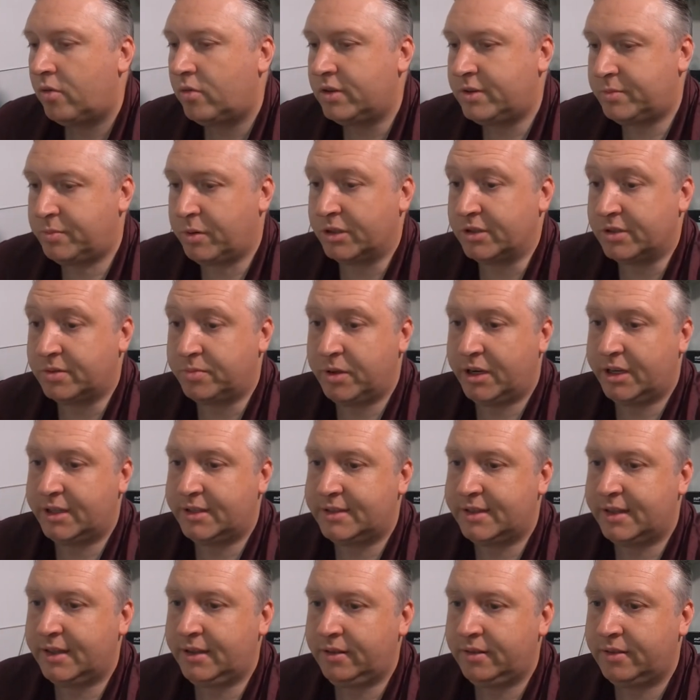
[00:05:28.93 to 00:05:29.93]

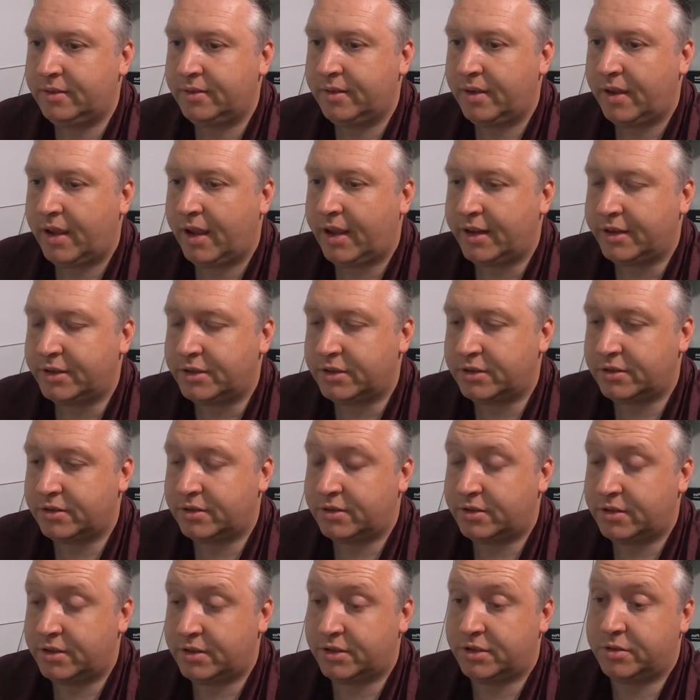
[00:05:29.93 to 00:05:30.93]
Responsibility, it
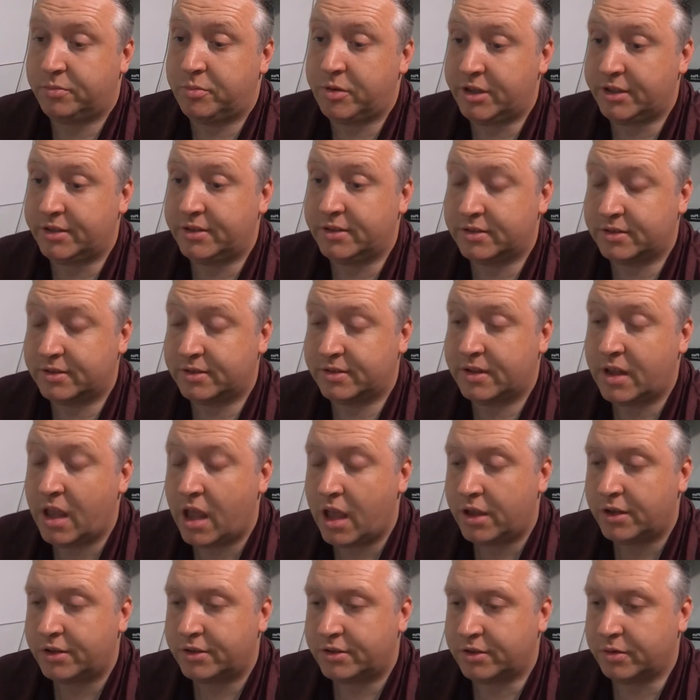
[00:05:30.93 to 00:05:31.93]
should be
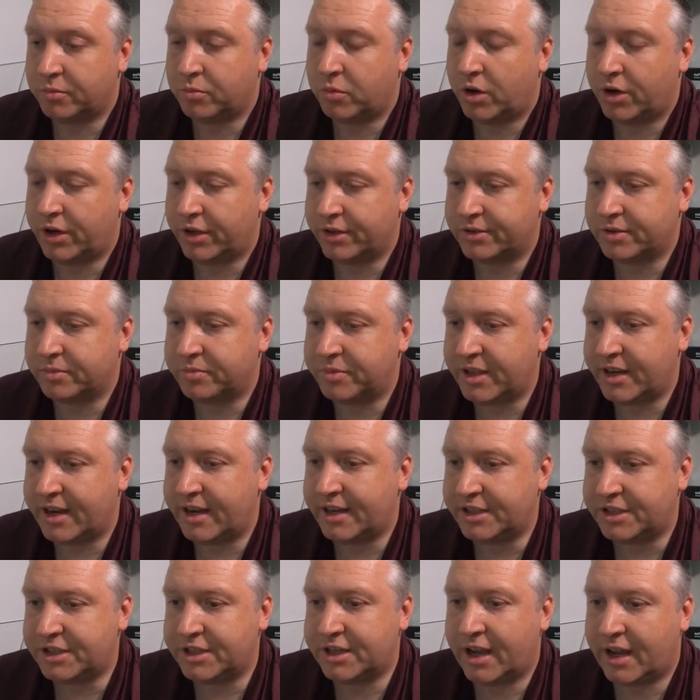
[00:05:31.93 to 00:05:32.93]
someone or something
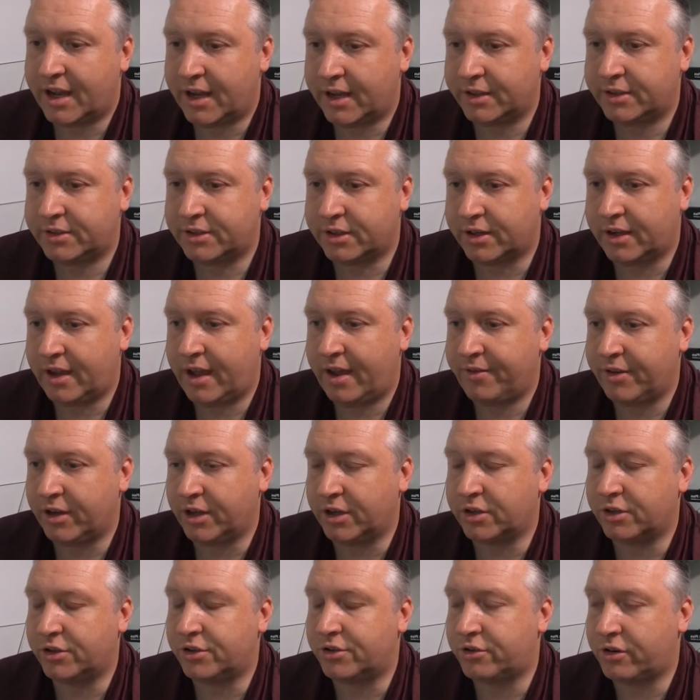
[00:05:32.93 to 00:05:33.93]
in charge or
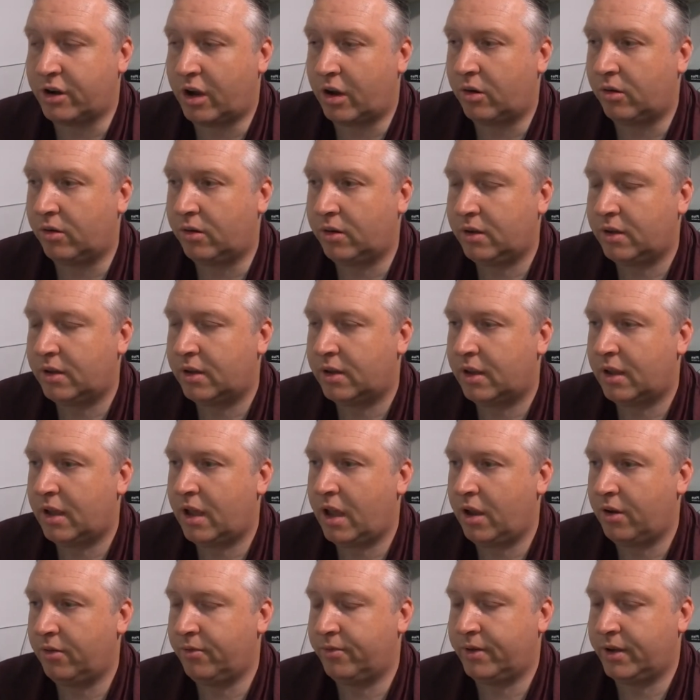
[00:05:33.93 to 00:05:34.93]
having control
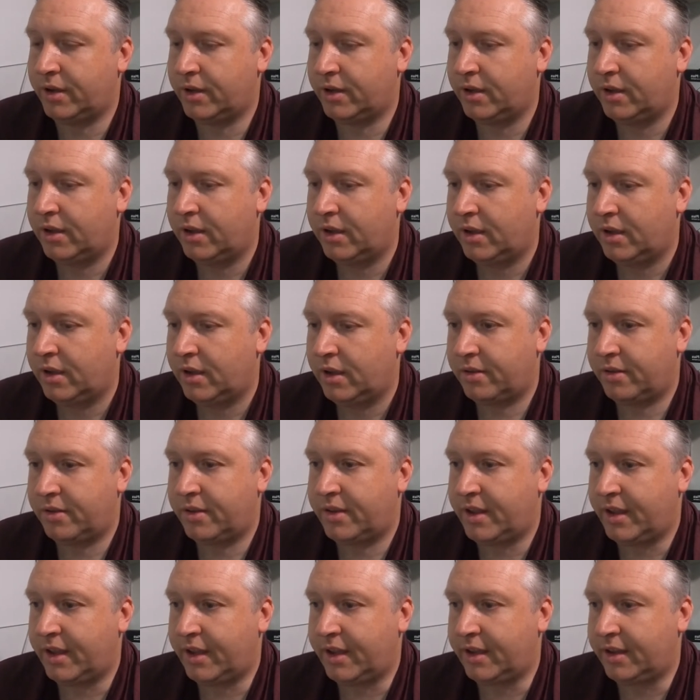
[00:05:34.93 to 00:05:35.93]
over
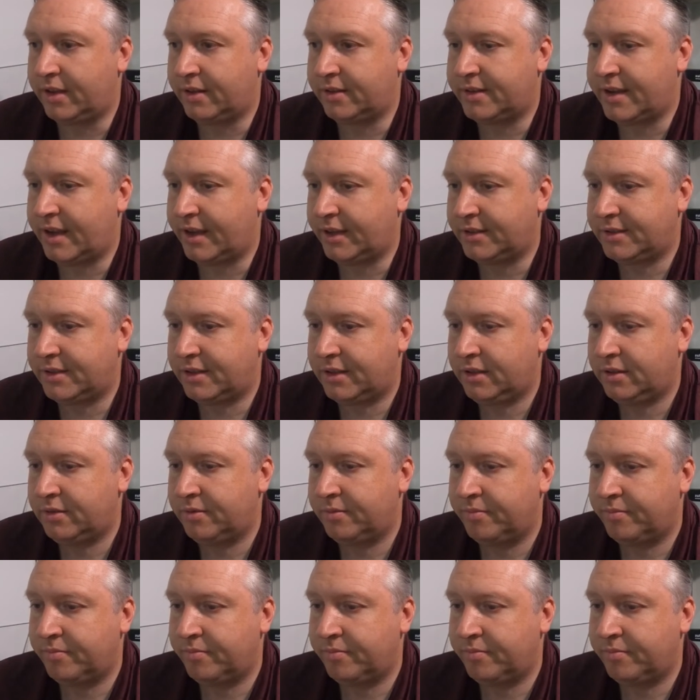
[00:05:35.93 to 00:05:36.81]
the data.